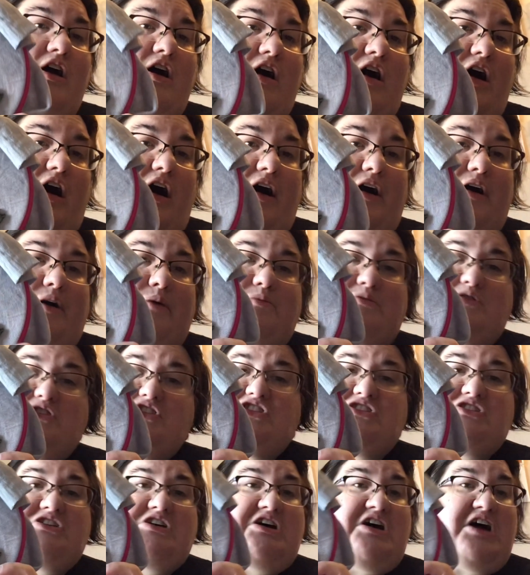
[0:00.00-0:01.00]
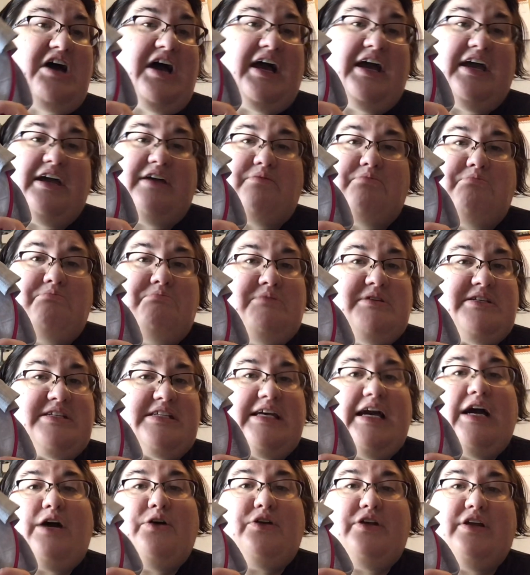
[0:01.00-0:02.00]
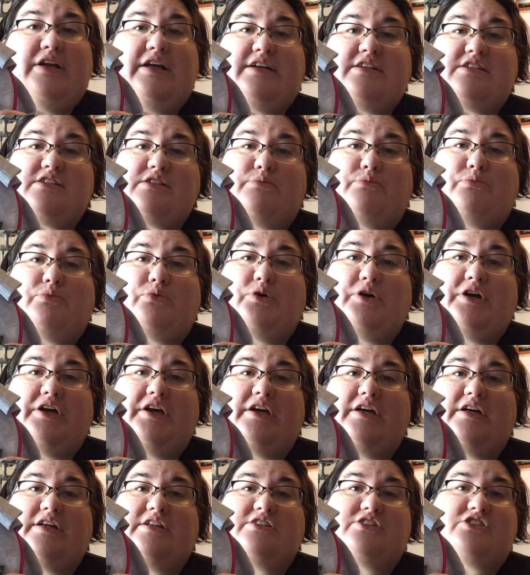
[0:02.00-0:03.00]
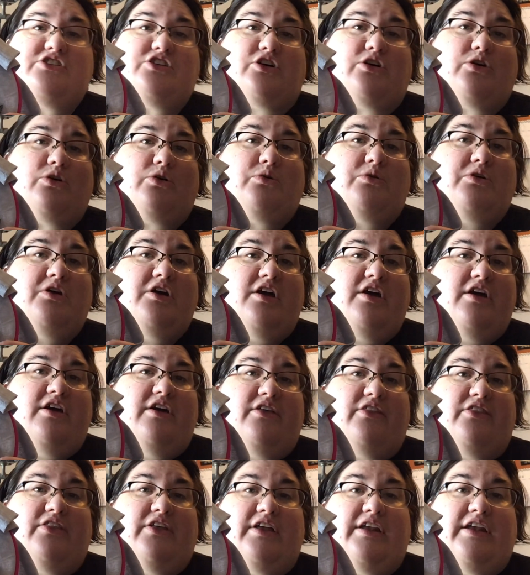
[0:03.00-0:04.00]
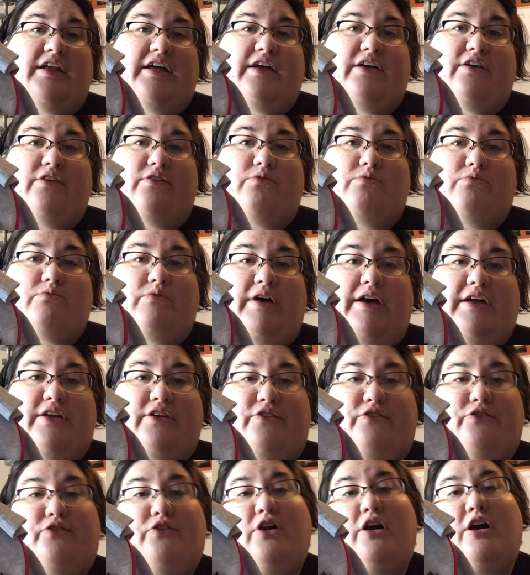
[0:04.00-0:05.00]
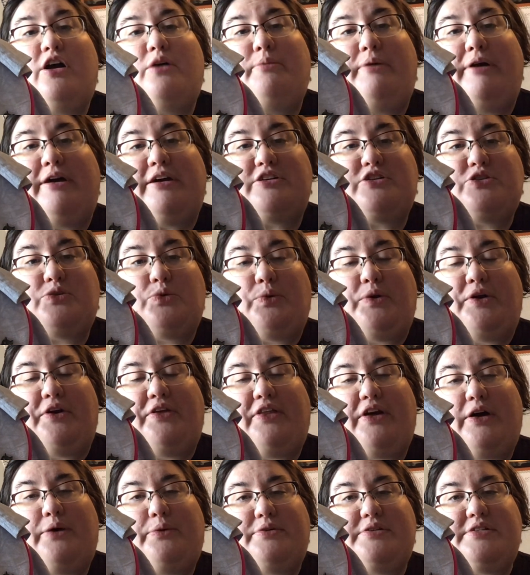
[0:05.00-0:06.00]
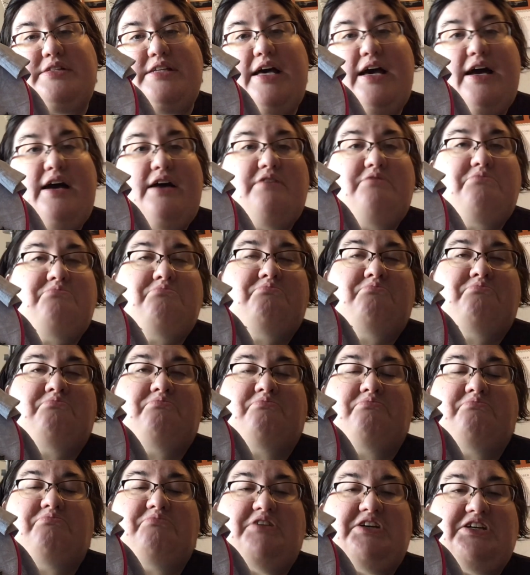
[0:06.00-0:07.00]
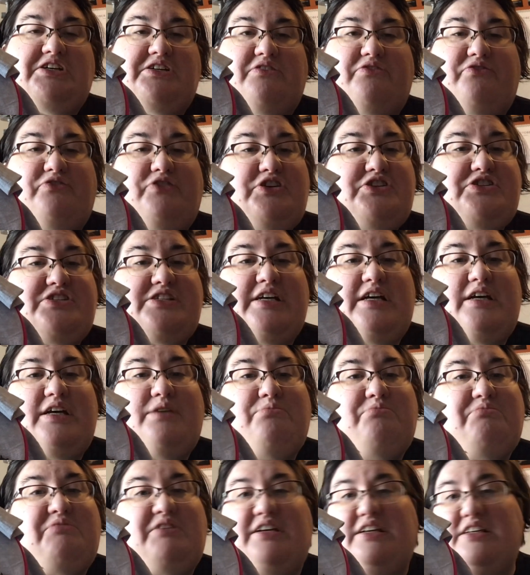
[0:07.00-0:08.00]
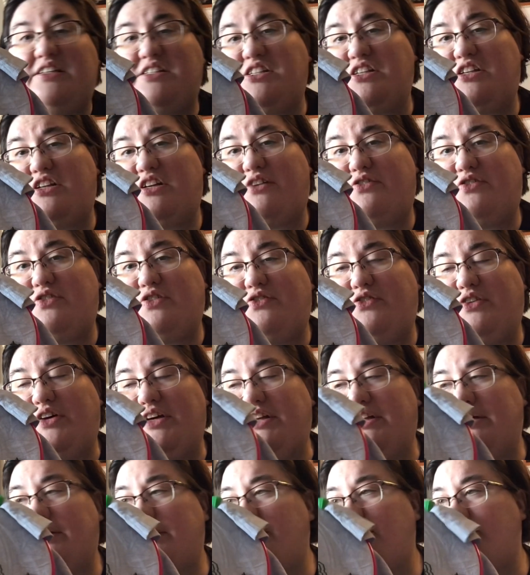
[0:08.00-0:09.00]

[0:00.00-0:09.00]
I miscounted at some point, and so then I had to frog back to where that was at. First time, easy enough to find it.